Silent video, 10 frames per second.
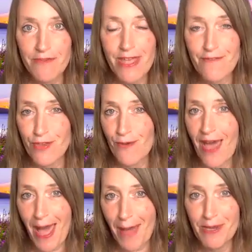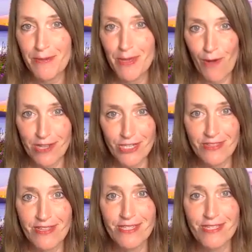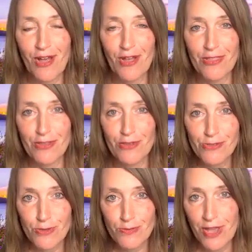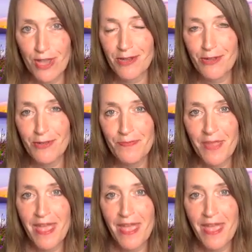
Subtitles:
if you happen to be watching this on the YouTube channel.